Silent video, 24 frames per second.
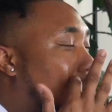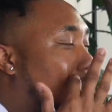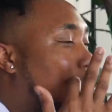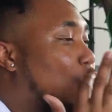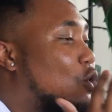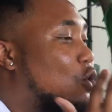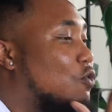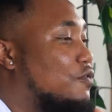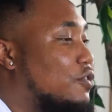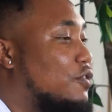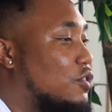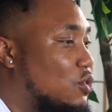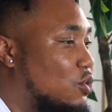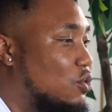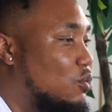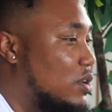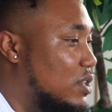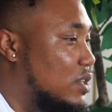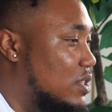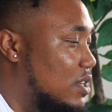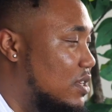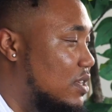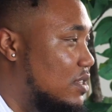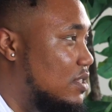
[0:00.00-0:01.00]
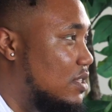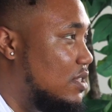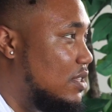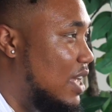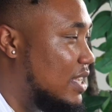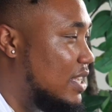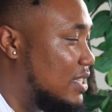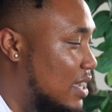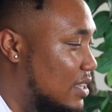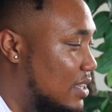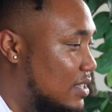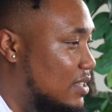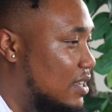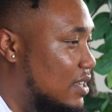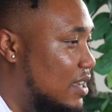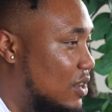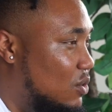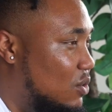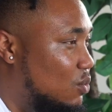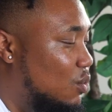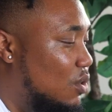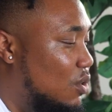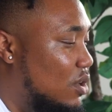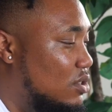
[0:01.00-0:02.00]
goal for doing this, as I
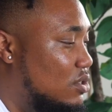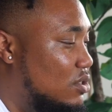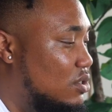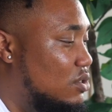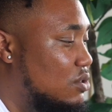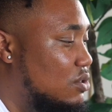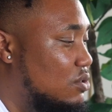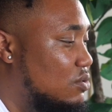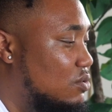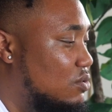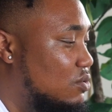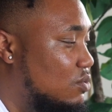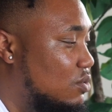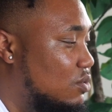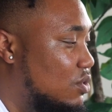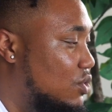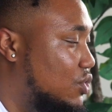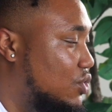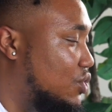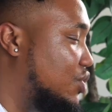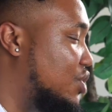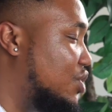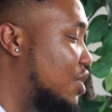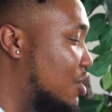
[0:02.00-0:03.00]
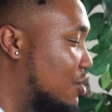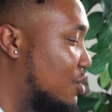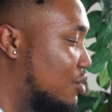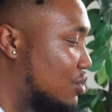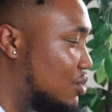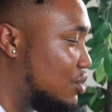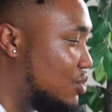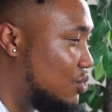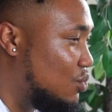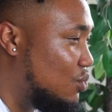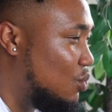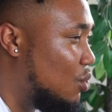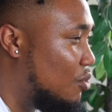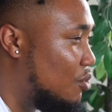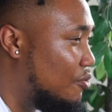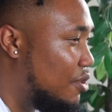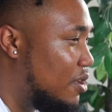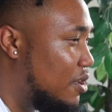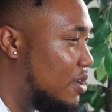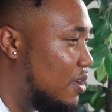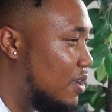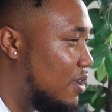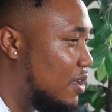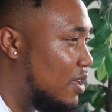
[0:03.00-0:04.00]
said, was to share her
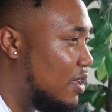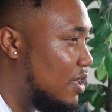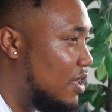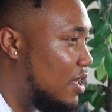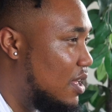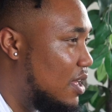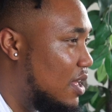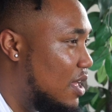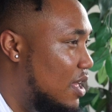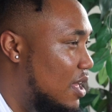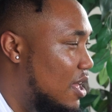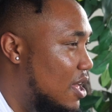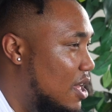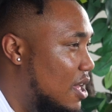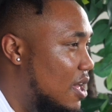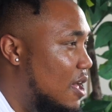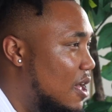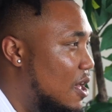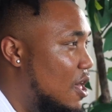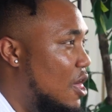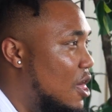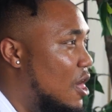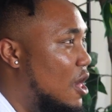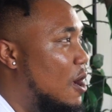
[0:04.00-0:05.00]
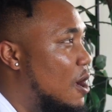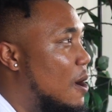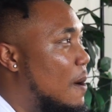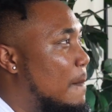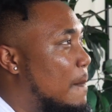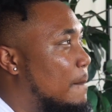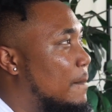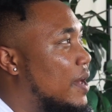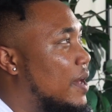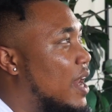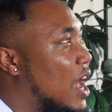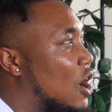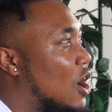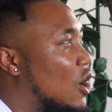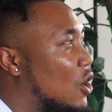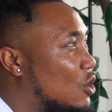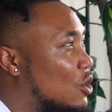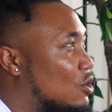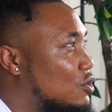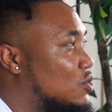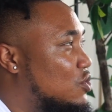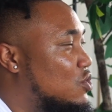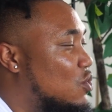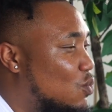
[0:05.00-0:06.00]
story, but I
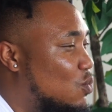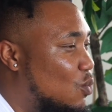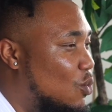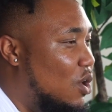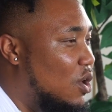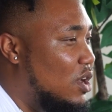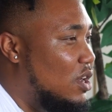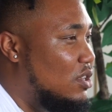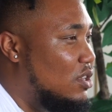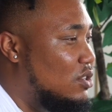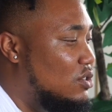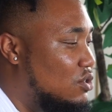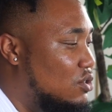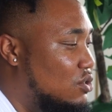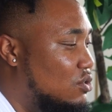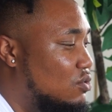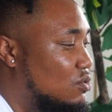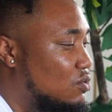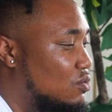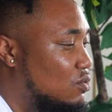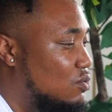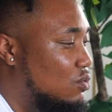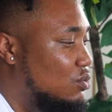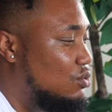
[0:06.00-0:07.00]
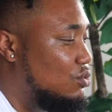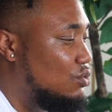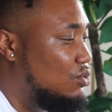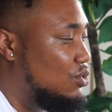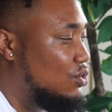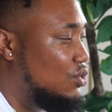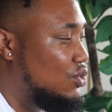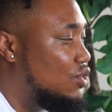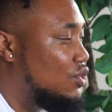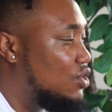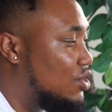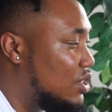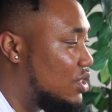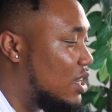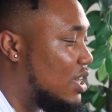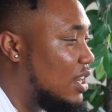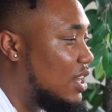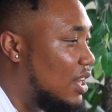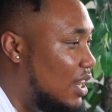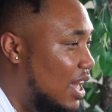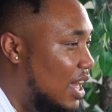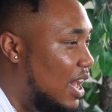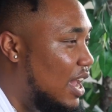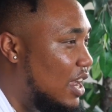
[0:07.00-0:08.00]
also wanted to shed
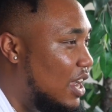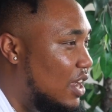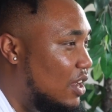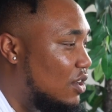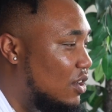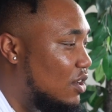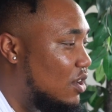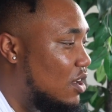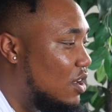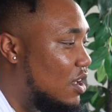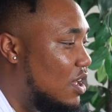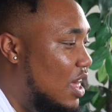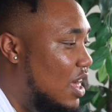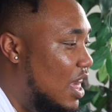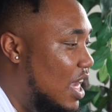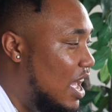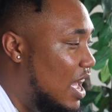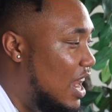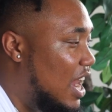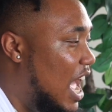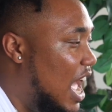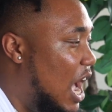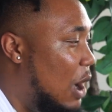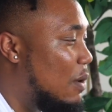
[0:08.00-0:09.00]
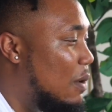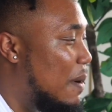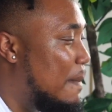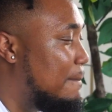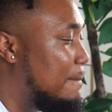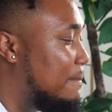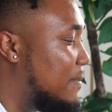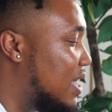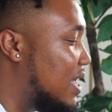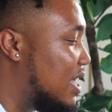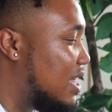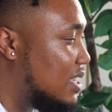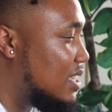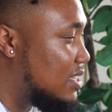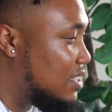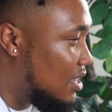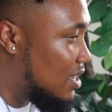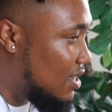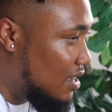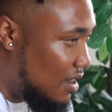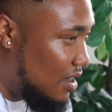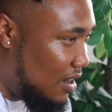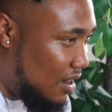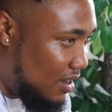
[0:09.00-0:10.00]
light on how
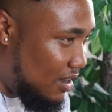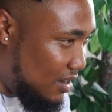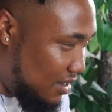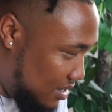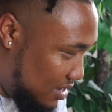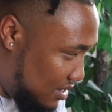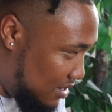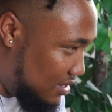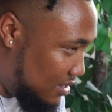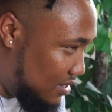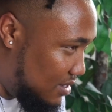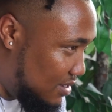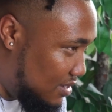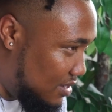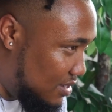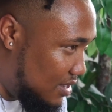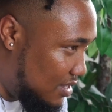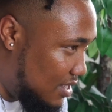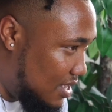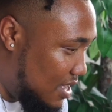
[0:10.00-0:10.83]
amazing God is